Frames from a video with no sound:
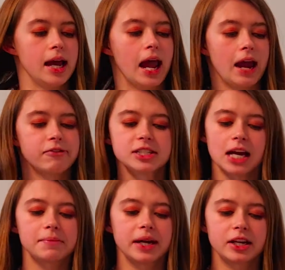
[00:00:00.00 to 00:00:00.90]
every
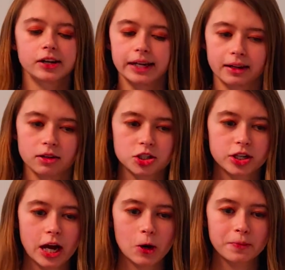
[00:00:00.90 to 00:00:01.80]
time I hear English
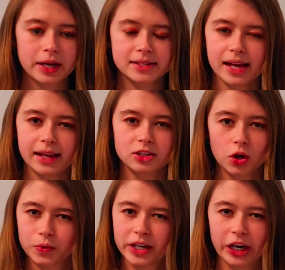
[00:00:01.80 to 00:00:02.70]
now, because I
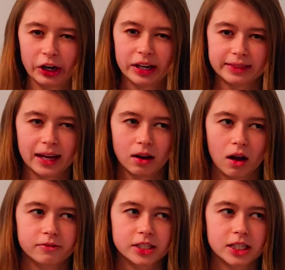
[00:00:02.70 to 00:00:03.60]
don't hear it that
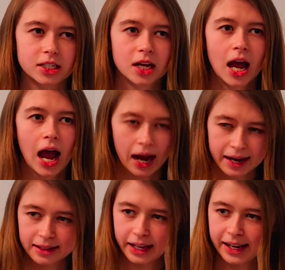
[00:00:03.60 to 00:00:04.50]
often,
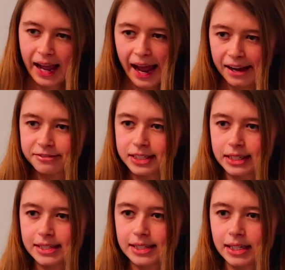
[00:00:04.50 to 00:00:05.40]
I like have to
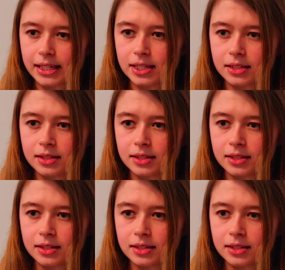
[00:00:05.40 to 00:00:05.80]
listen in.